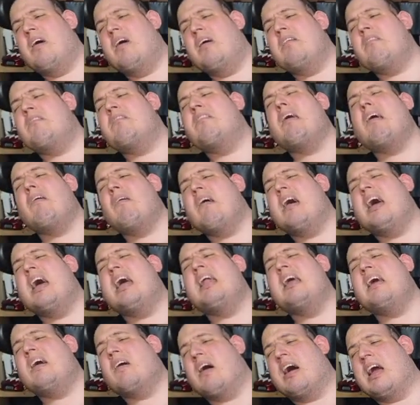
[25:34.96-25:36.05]
So
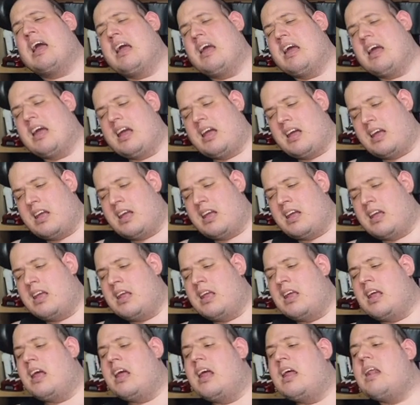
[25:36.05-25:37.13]
anyway,
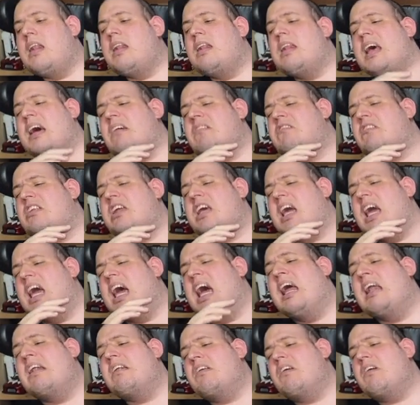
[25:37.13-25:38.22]
that's the
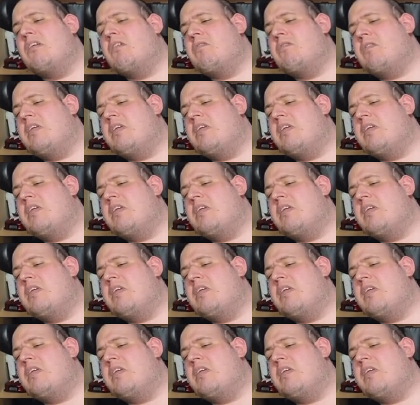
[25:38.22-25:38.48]
end of